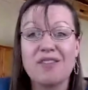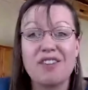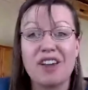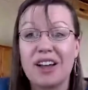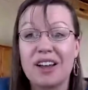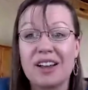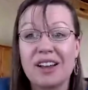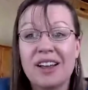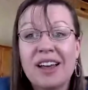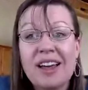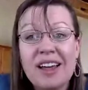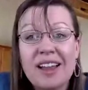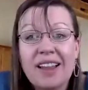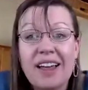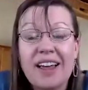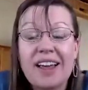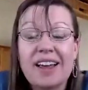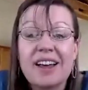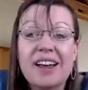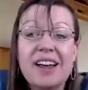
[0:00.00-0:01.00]
And I have not,
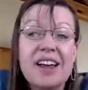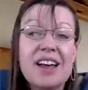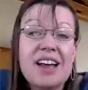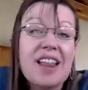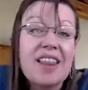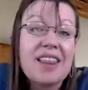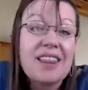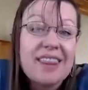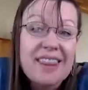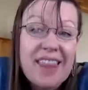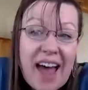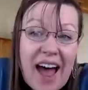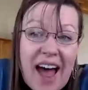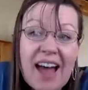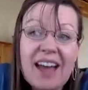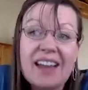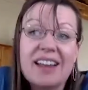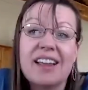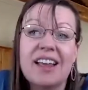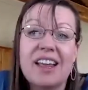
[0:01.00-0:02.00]
like,
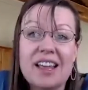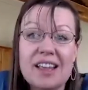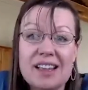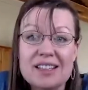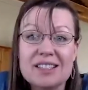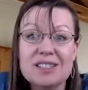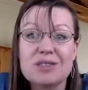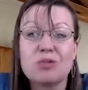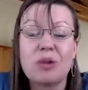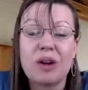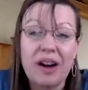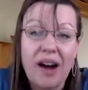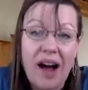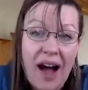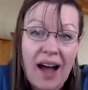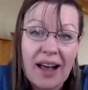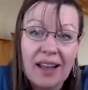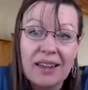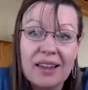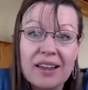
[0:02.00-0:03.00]
that is
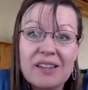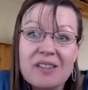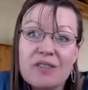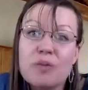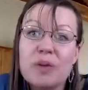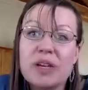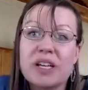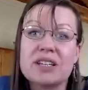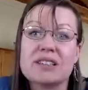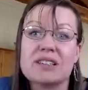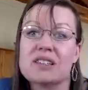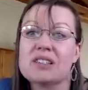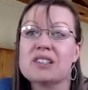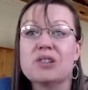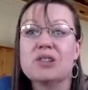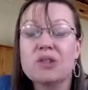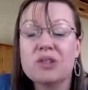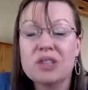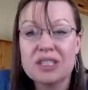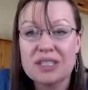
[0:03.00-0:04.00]
where I live,
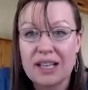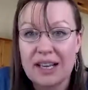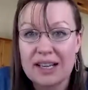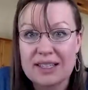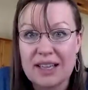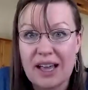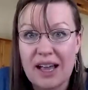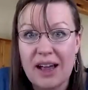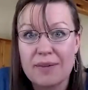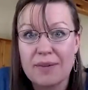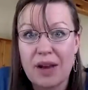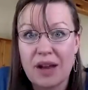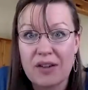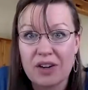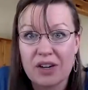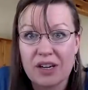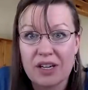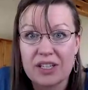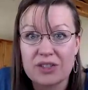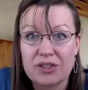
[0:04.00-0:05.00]
because as soon as I say
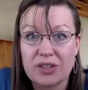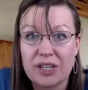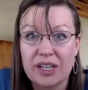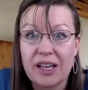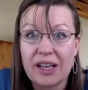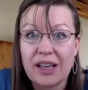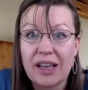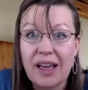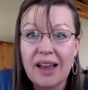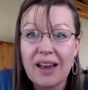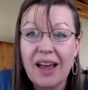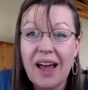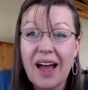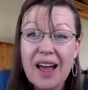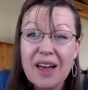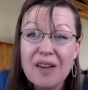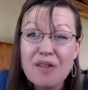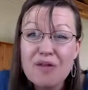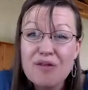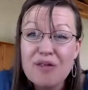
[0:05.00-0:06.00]
I'm never going to drink
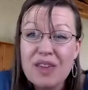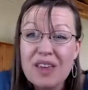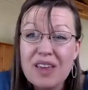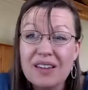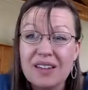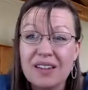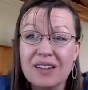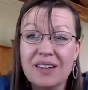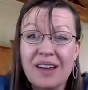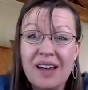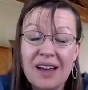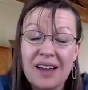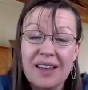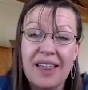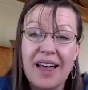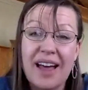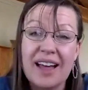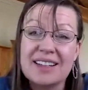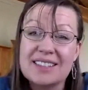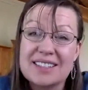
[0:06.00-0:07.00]
again, I feel
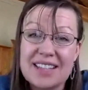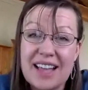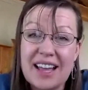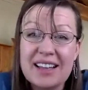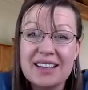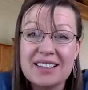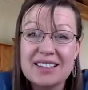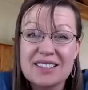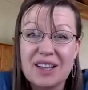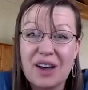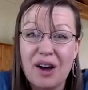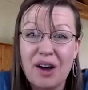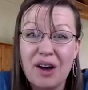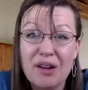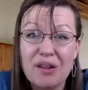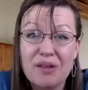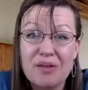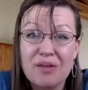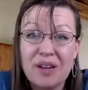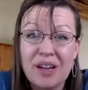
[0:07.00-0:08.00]
that sense
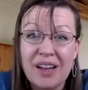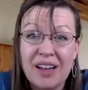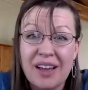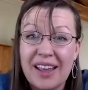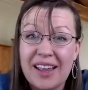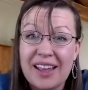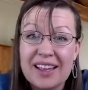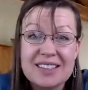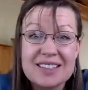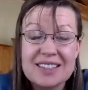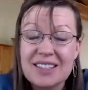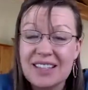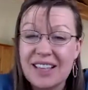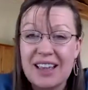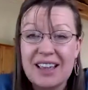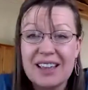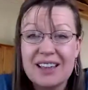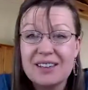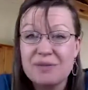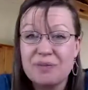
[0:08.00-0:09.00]
of
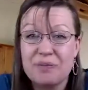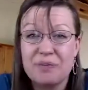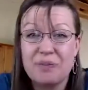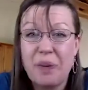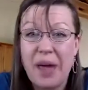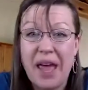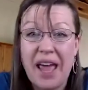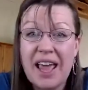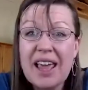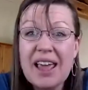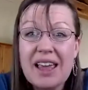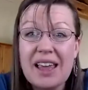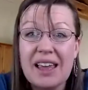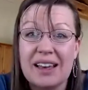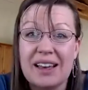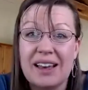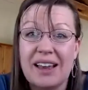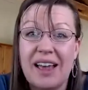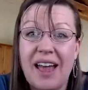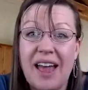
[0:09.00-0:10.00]
insane
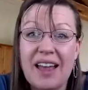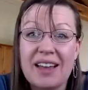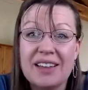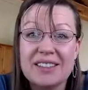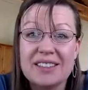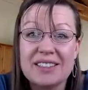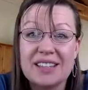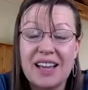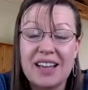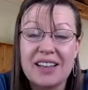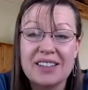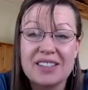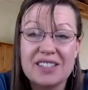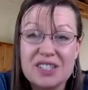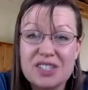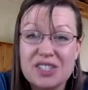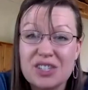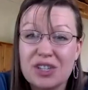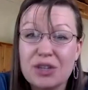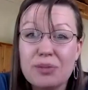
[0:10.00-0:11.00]
pain
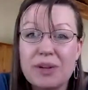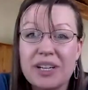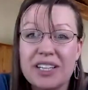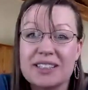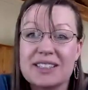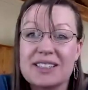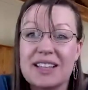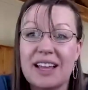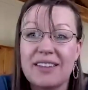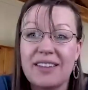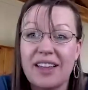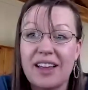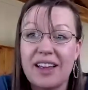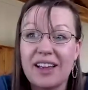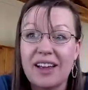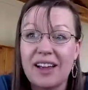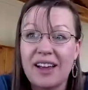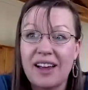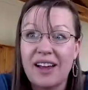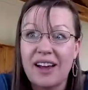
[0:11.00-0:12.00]
and disturbance.
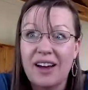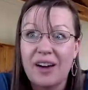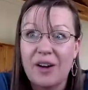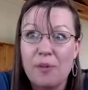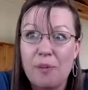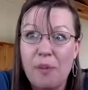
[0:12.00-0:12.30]
And like